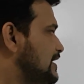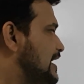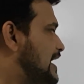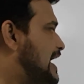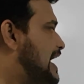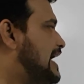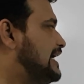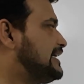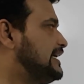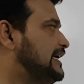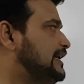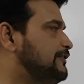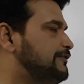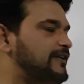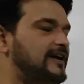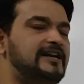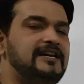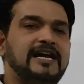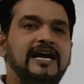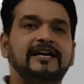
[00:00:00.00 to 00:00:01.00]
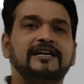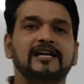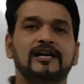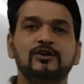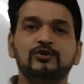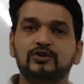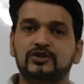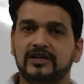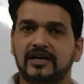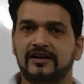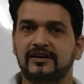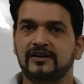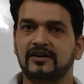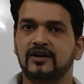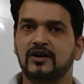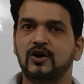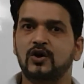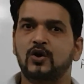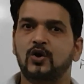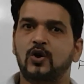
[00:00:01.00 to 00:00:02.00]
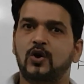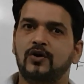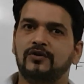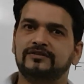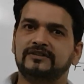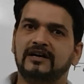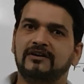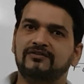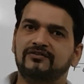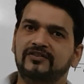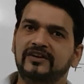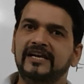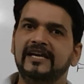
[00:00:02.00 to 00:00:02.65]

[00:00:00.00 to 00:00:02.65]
at infinite dilution of the